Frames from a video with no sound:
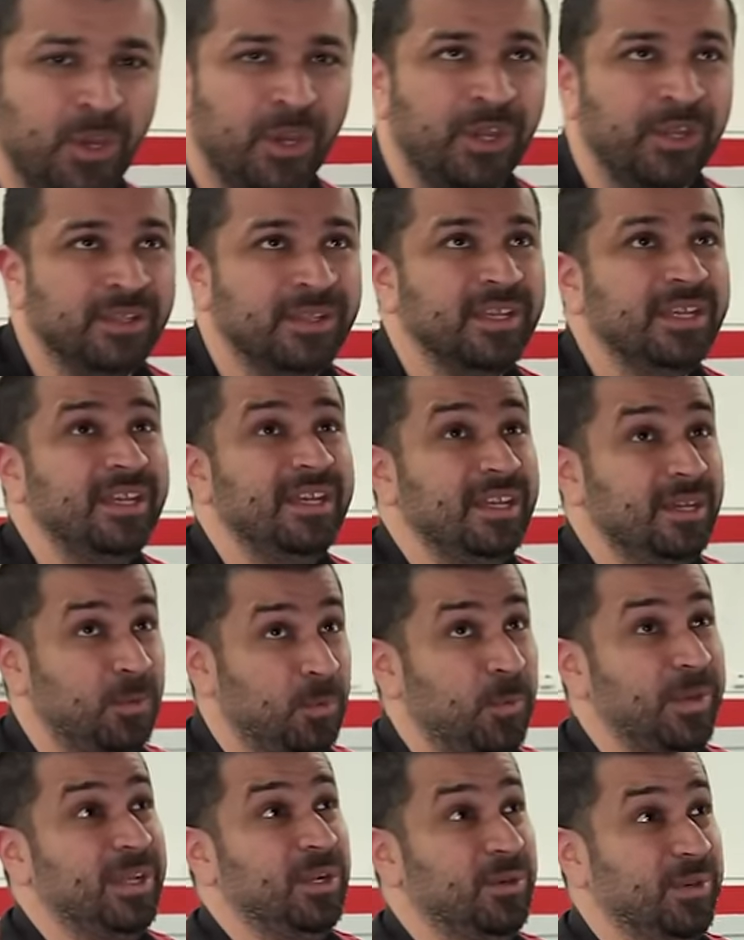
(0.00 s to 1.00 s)
point.
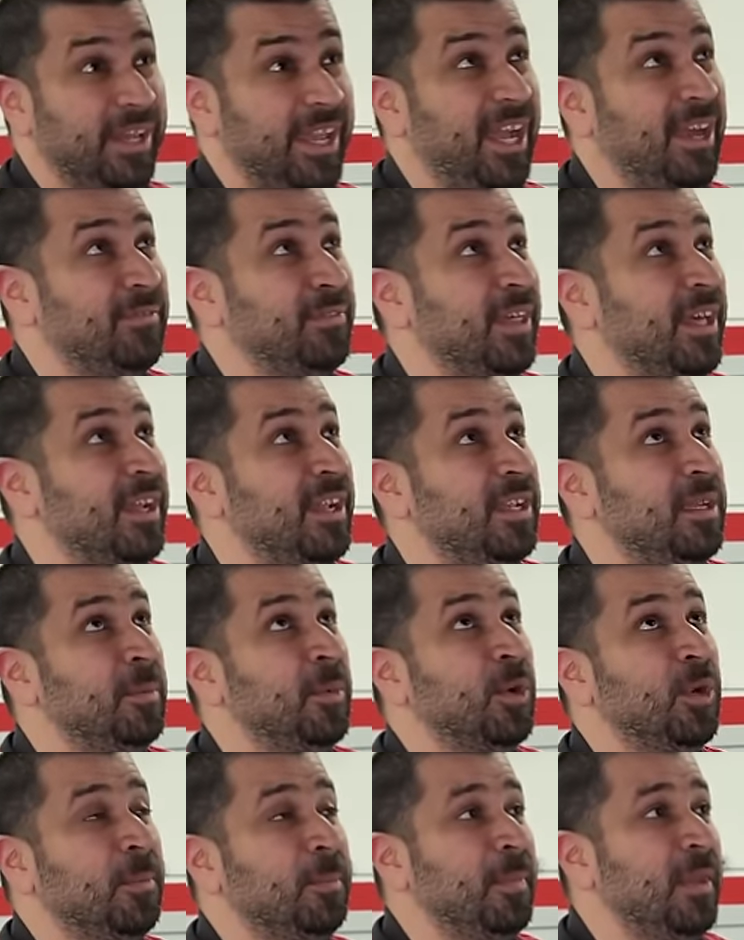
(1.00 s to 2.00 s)
We don't have that
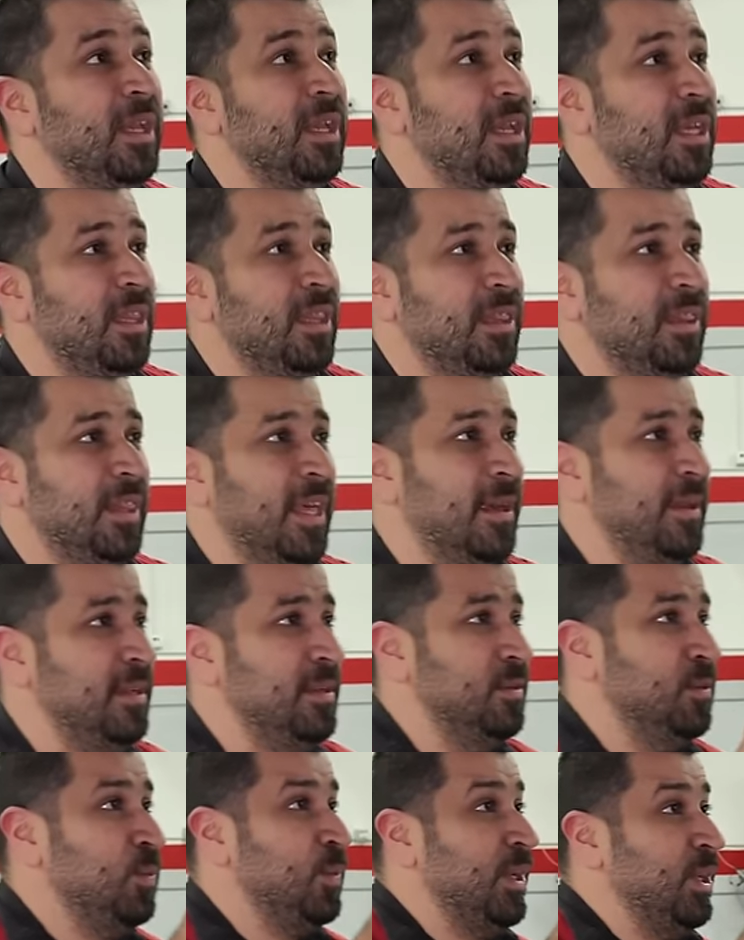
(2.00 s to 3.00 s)
anymore.
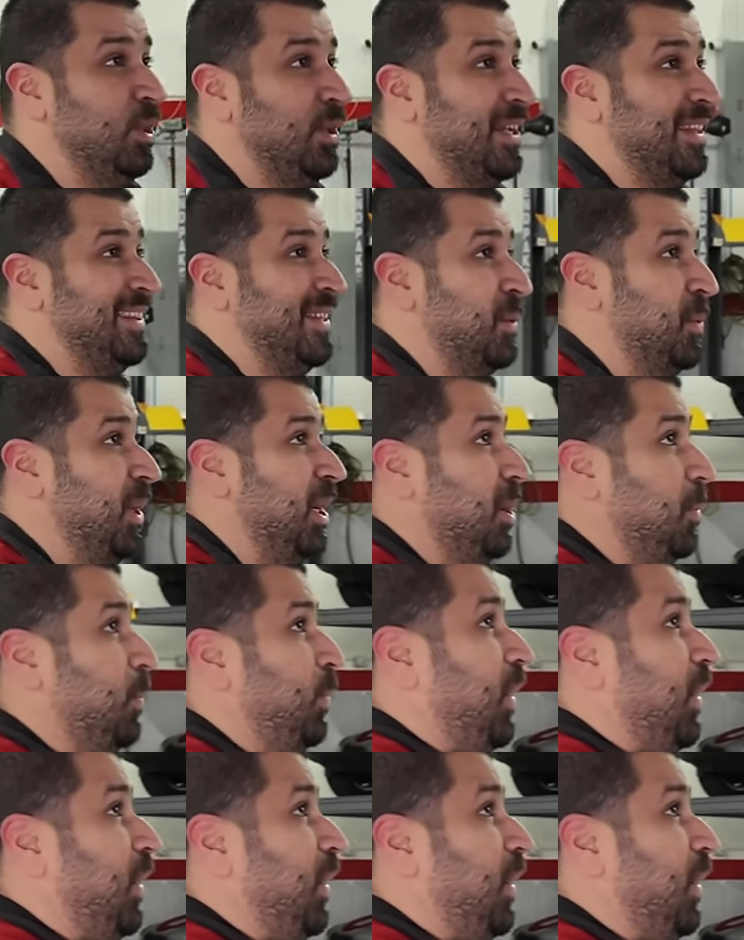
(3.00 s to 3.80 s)
Then we look at the rear